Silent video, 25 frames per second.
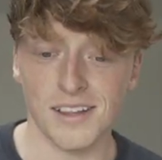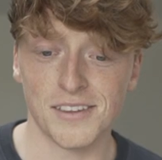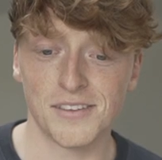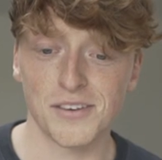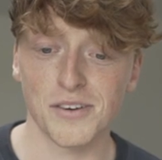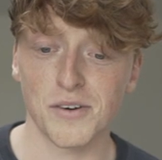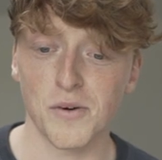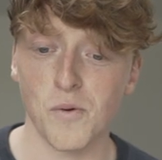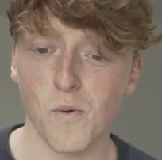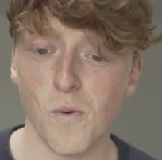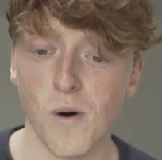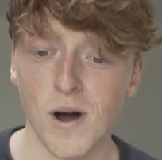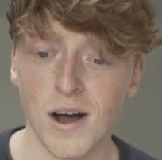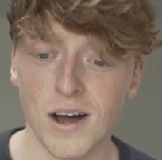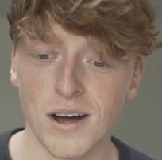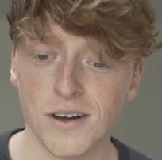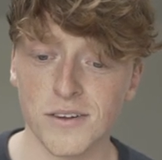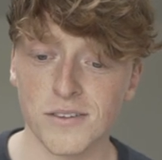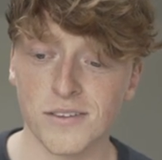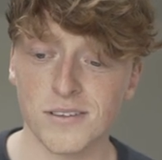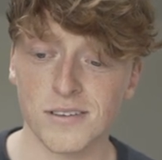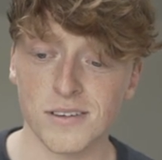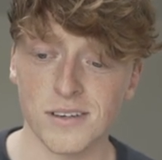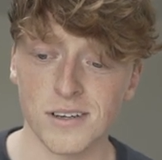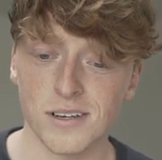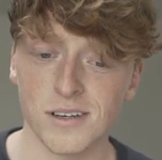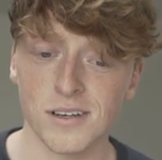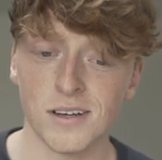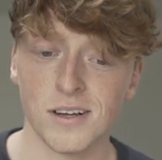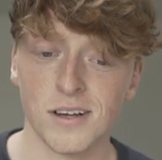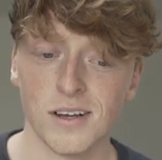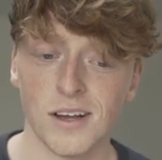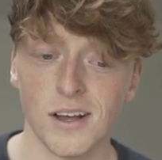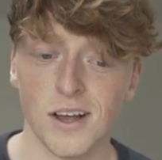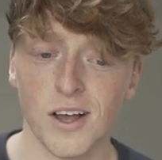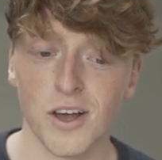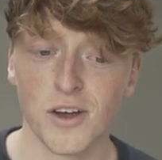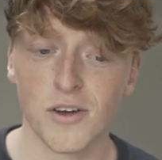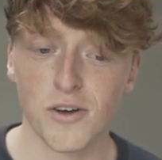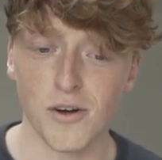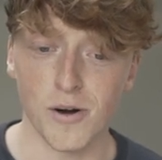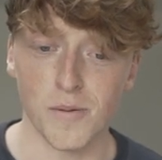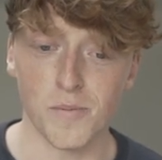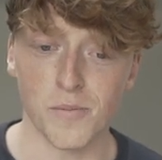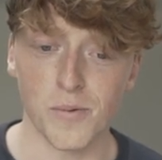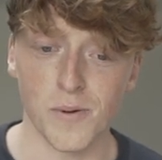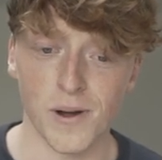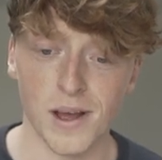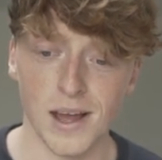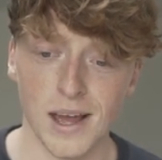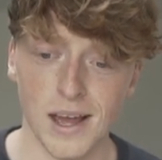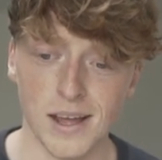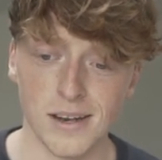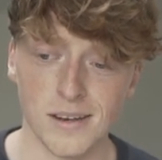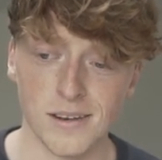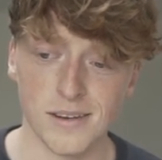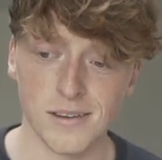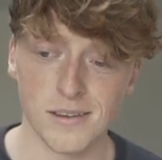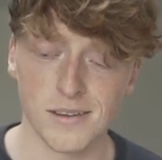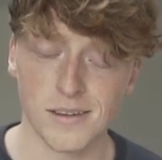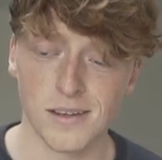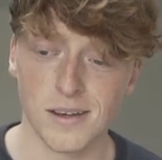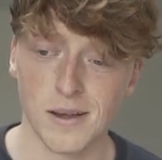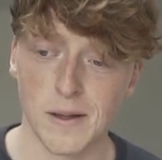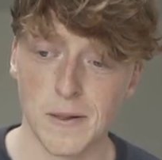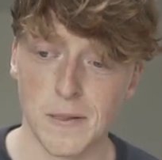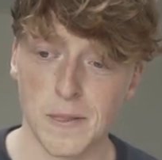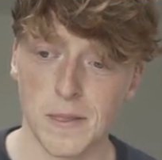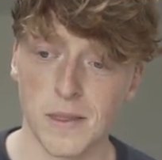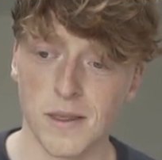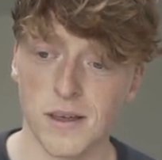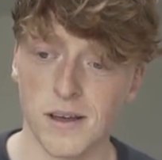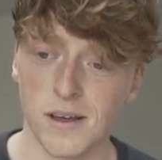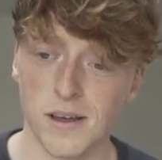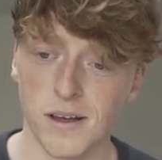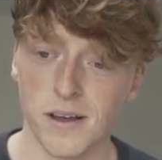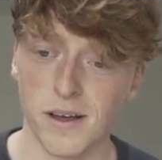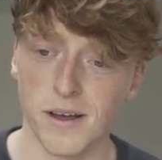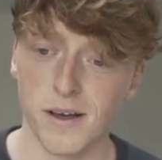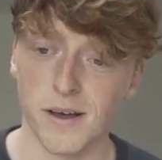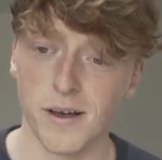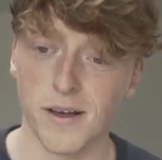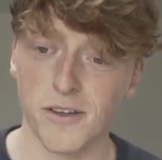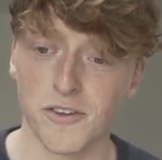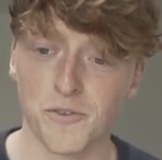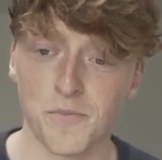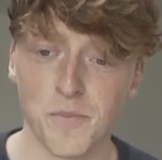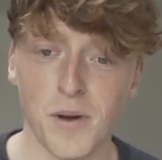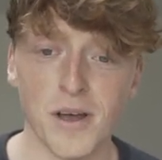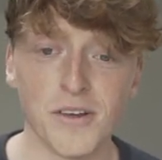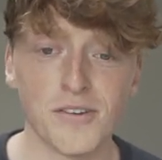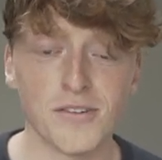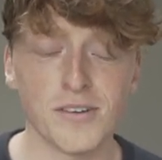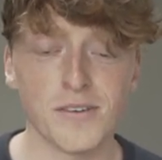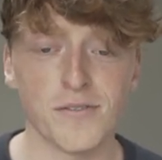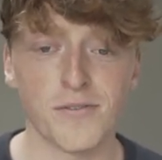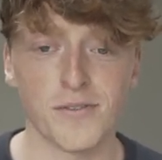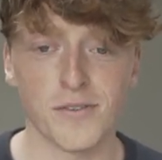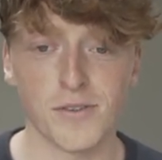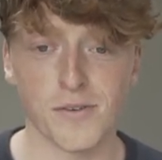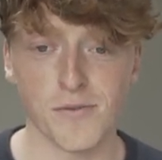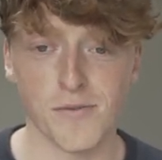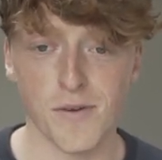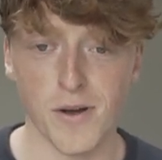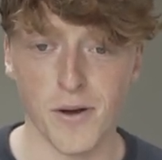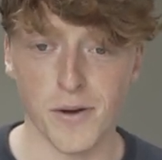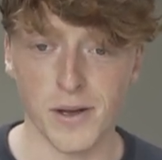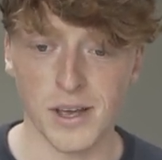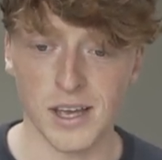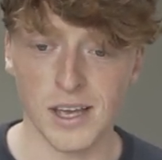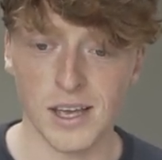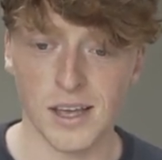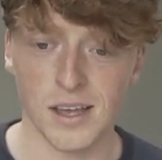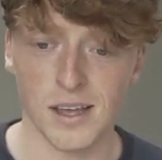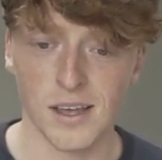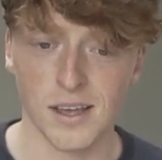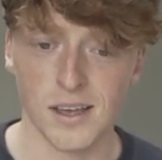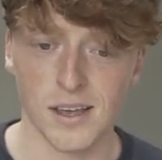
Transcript: took a while to comprehend, especially for the rowing,